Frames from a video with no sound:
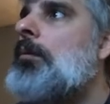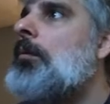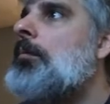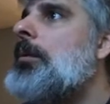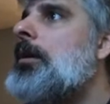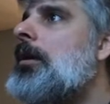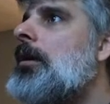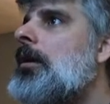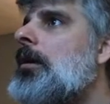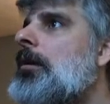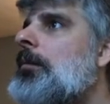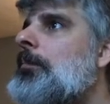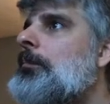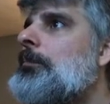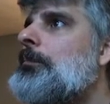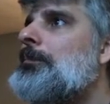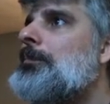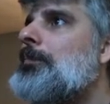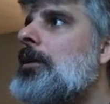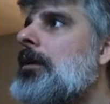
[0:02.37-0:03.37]
We'll be
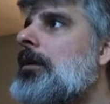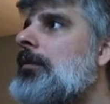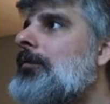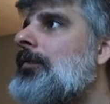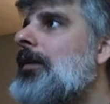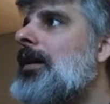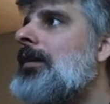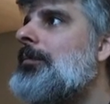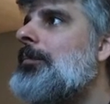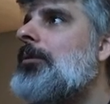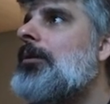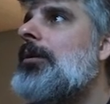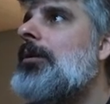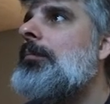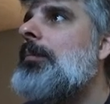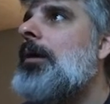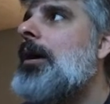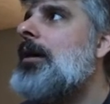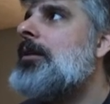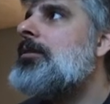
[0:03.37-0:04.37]
playing a
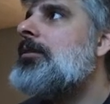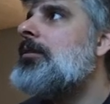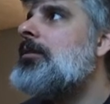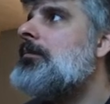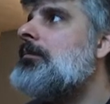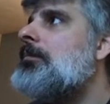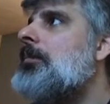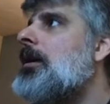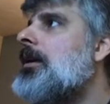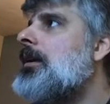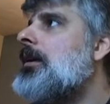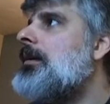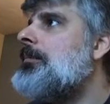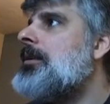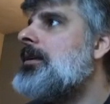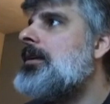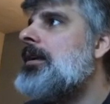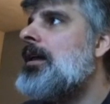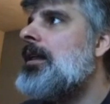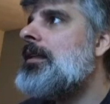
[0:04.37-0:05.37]
5-point match on
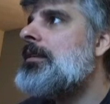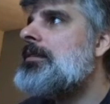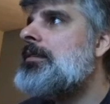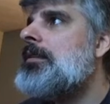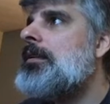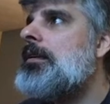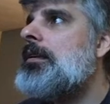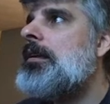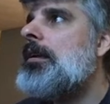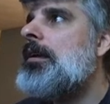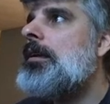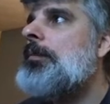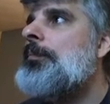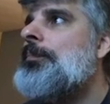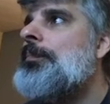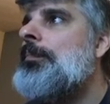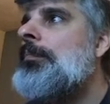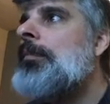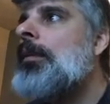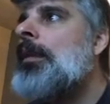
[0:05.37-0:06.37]
Backgammon Galaxy today.